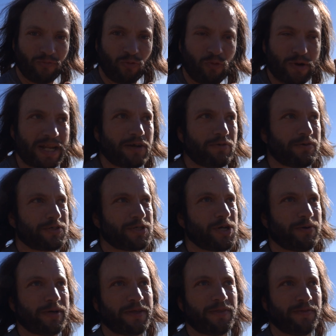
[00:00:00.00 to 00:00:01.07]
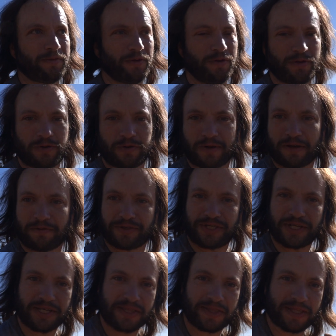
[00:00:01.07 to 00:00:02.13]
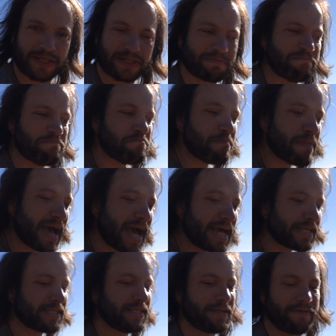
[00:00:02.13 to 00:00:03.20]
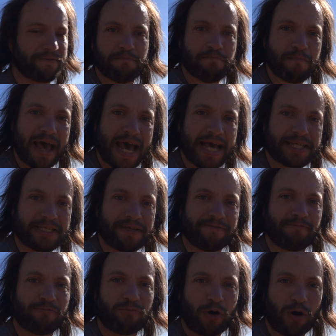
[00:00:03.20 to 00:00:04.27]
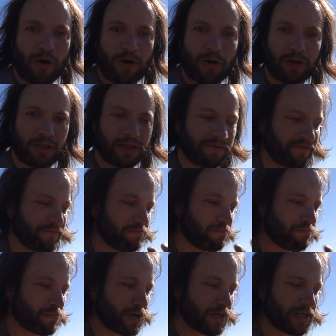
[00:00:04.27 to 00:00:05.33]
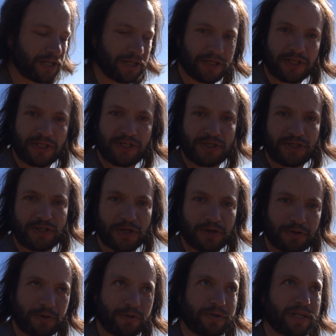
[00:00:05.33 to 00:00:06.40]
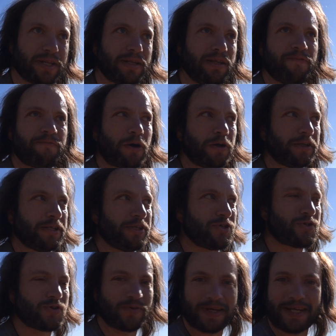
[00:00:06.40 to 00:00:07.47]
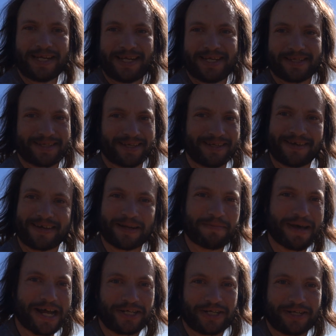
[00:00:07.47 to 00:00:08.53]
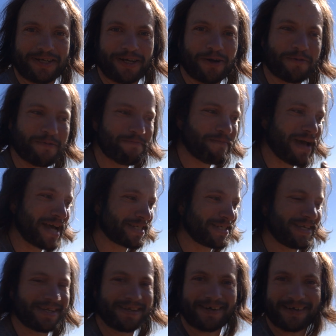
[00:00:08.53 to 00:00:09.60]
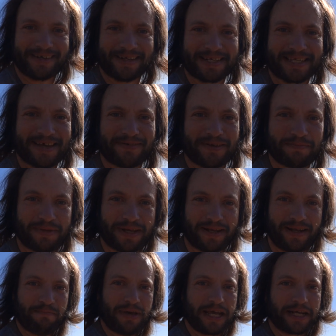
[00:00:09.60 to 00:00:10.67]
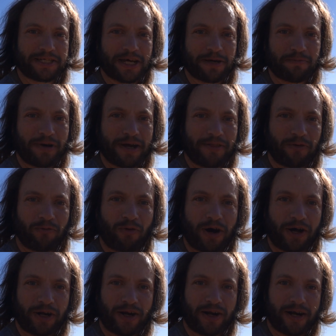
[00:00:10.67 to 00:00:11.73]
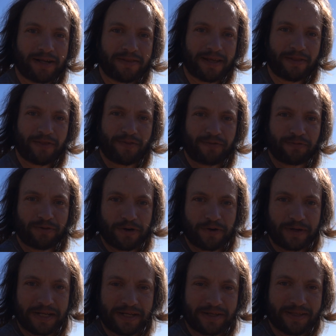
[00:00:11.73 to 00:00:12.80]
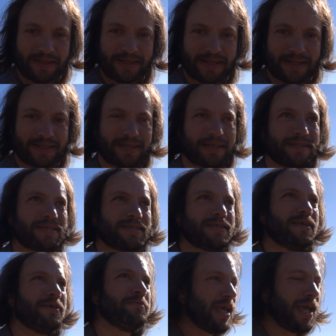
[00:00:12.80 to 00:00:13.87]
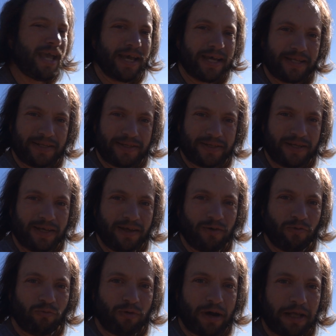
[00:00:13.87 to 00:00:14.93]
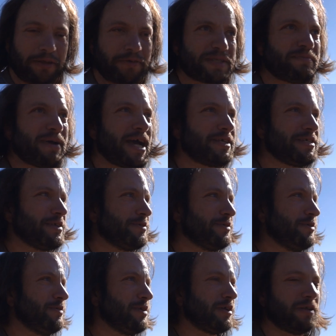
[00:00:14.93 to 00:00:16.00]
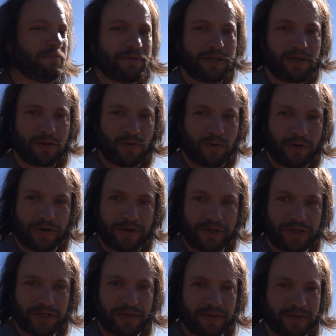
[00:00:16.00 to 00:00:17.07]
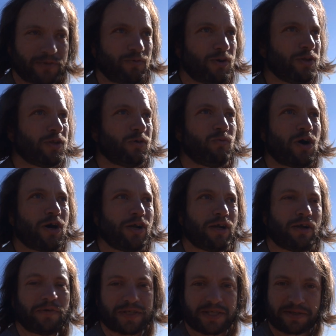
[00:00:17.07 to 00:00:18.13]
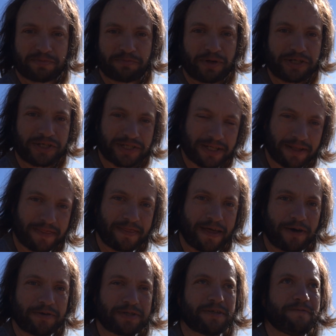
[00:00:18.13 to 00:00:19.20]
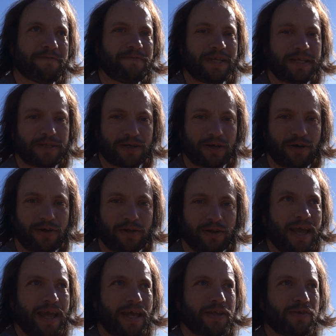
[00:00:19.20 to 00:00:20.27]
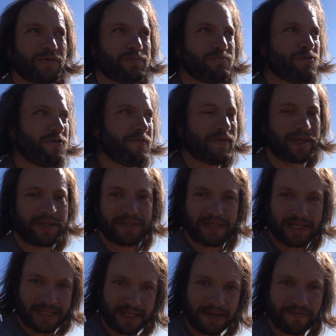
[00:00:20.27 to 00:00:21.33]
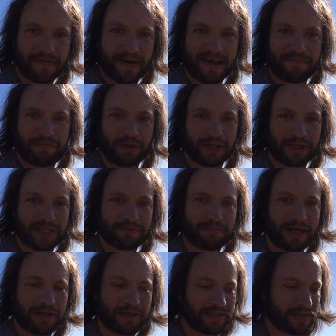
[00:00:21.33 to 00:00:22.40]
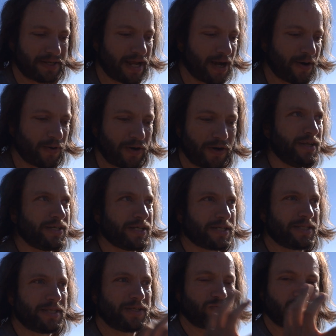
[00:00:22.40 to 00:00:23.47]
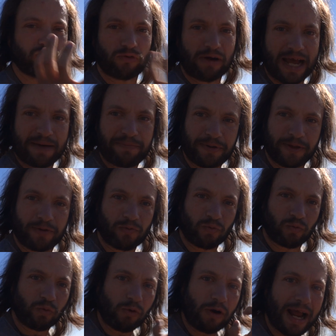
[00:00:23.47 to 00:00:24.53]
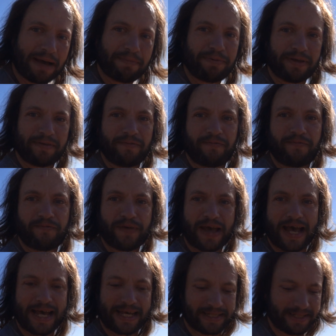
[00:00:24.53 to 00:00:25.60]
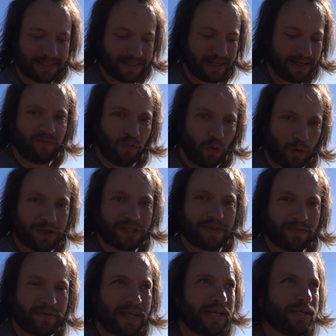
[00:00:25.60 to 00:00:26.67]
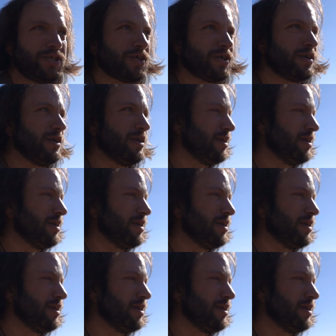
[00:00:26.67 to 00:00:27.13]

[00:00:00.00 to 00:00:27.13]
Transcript: when it was going through, it was just this massive wall of mud and stone and fallen trees, and you can imagine, mastodons having been picked up by the water and then thrown into the distance. And while it was passing through the Columbia Gorge, this wall of water was as much as 1,000 feet tall and moving 65 plus miles an hour. Just these rapid, fast force of nature